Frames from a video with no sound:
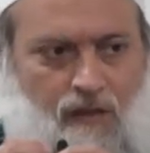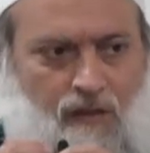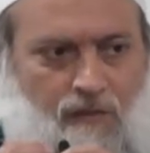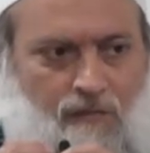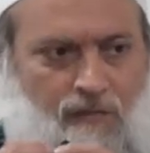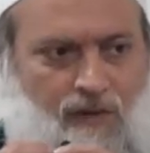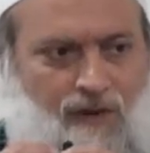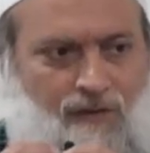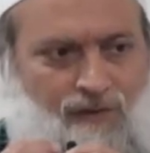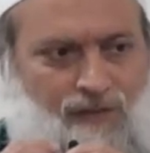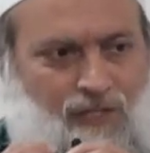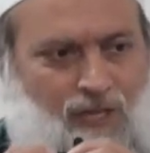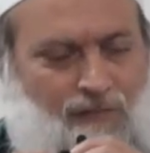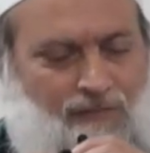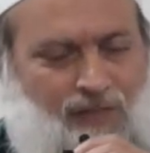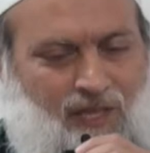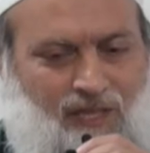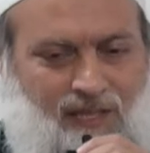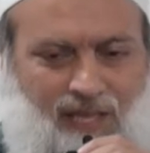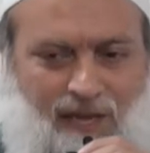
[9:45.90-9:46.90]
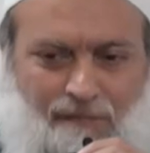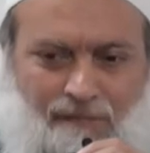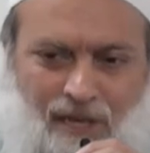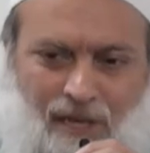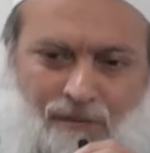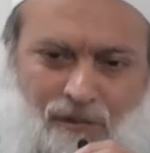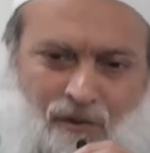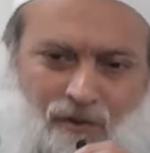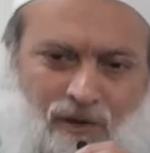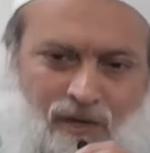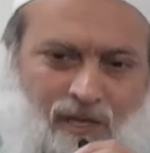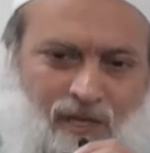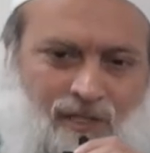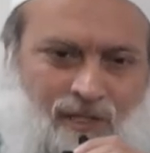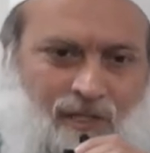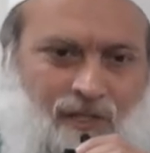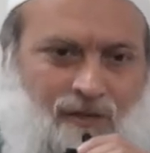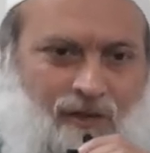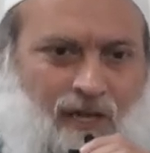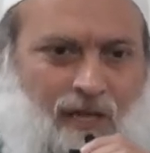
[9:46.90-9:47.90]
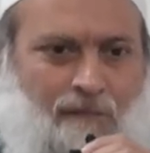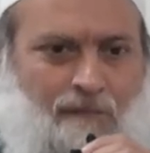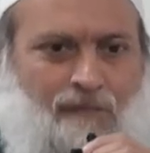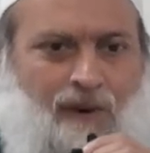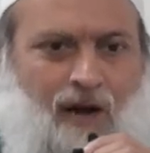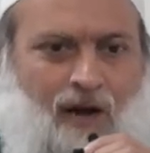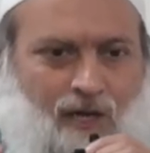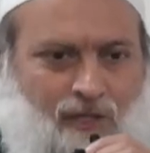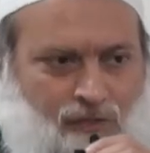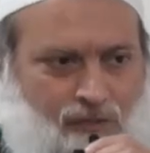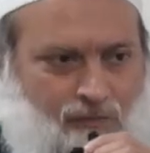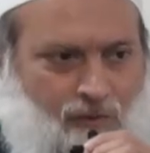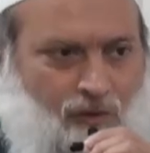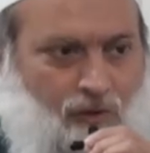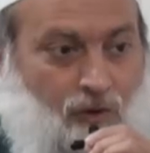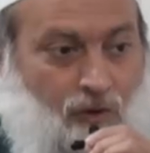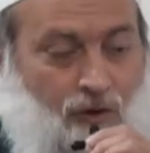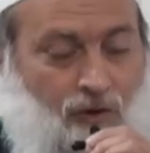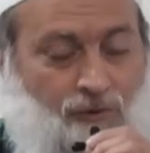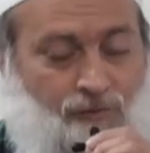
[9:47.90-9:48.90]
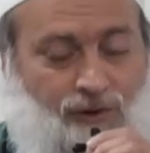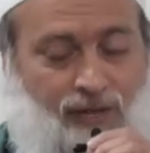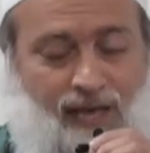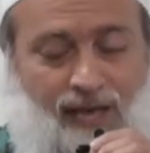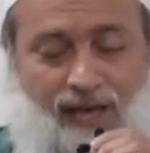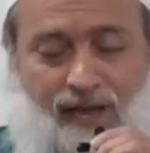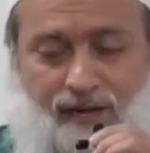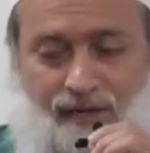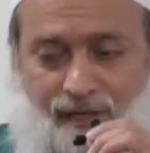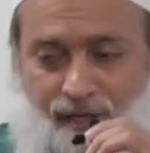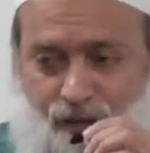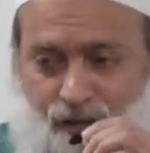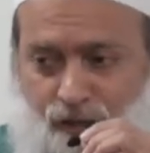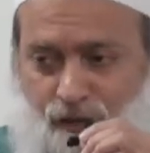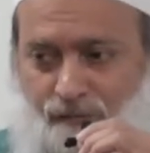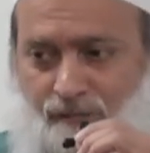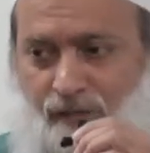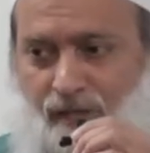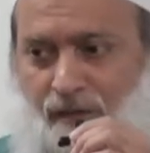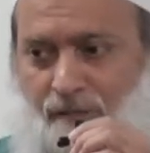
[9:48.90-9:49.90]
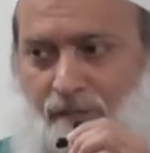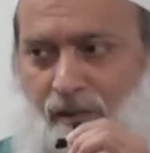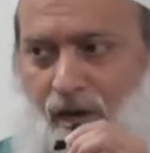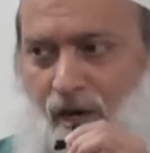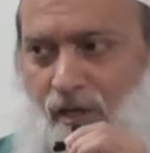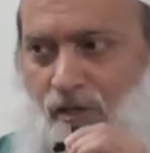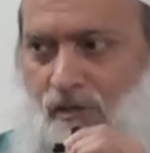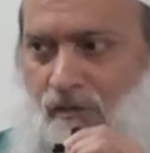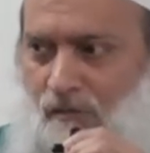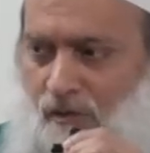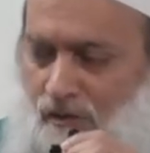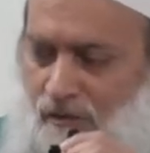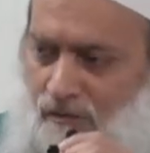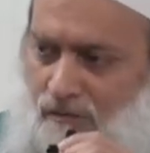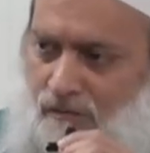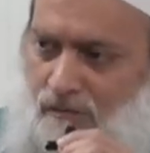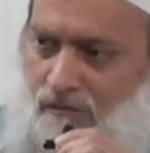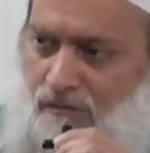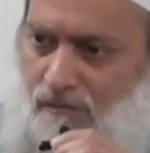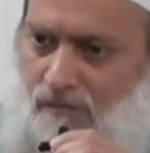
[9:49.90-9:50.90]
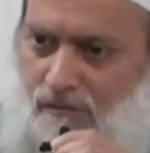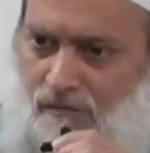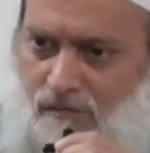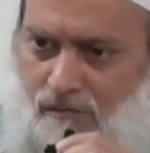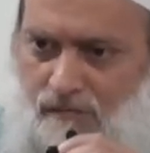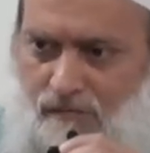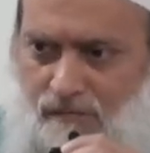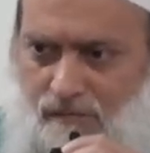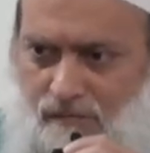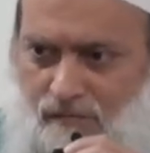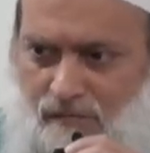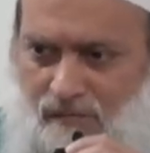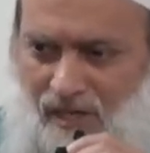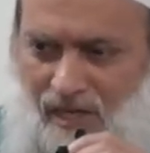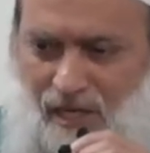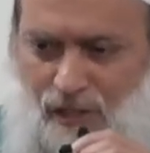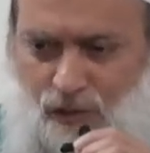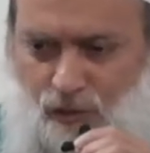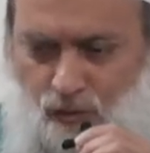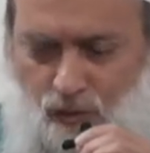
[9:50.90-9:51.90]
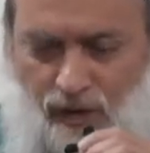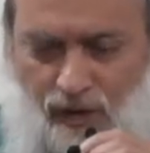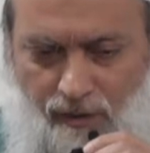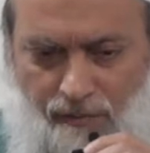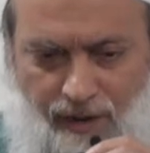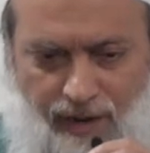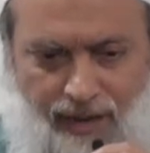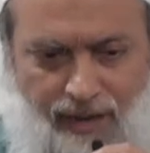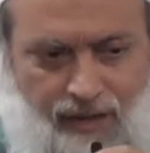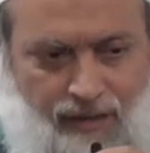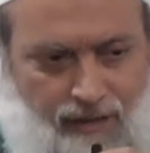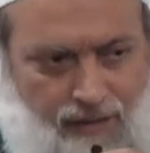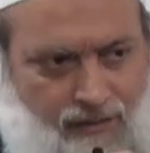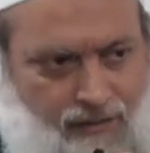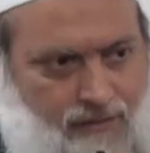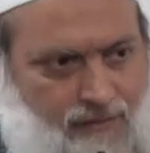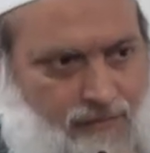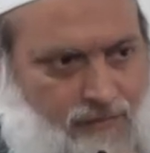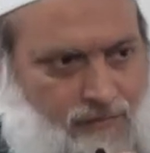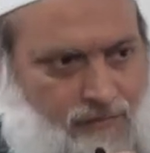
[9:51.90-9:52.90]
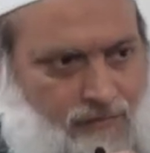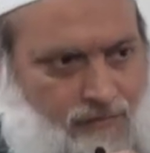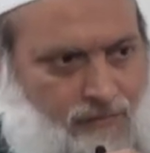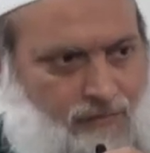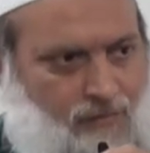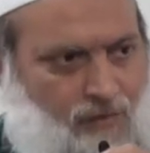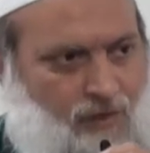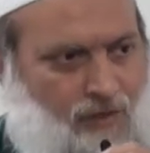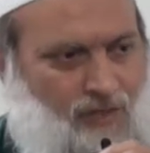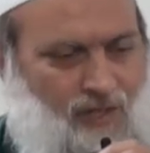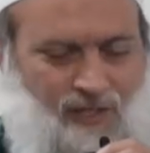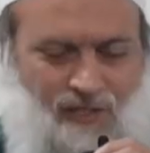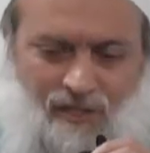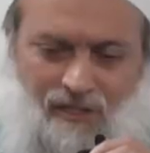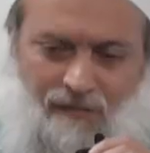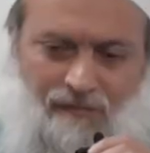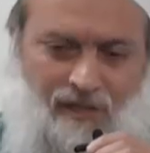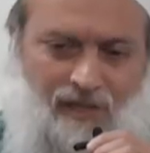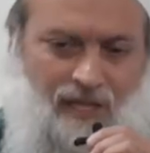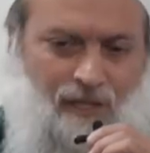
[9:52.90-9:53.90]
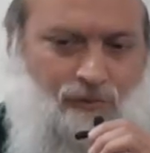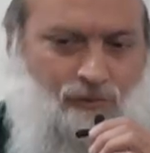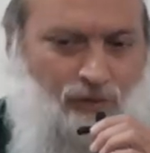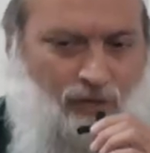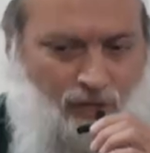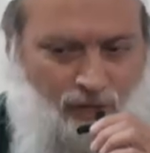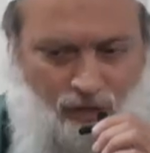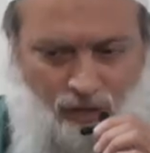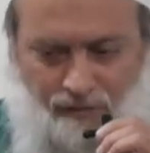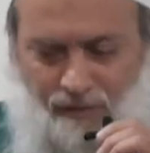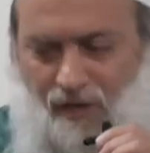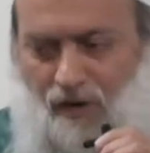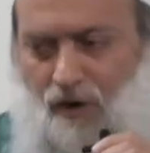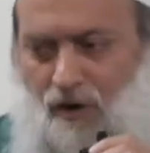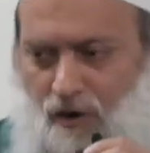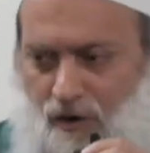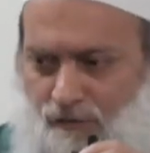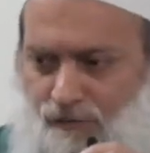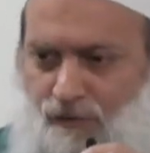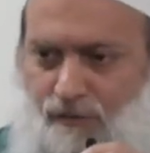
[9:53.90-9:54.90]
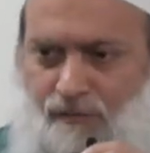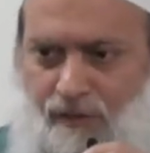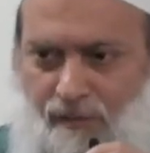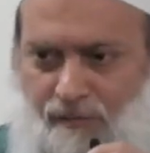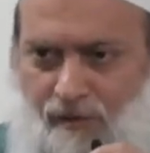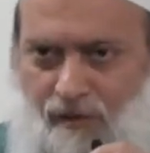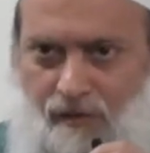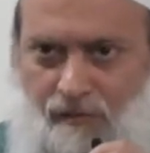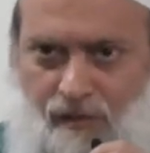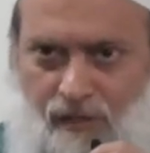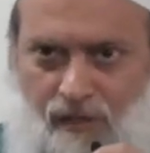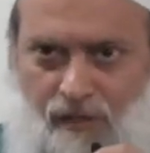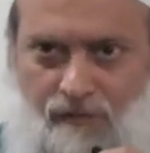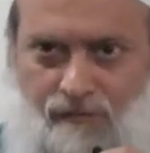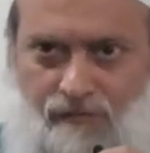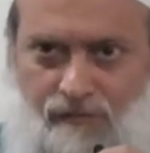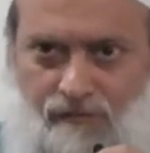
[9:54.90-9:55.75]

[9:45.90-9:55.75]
But if something that people would consider impossible, or in reality should be impossible, then I swear by it. You know, this is something that's really going to be hard for people to believe.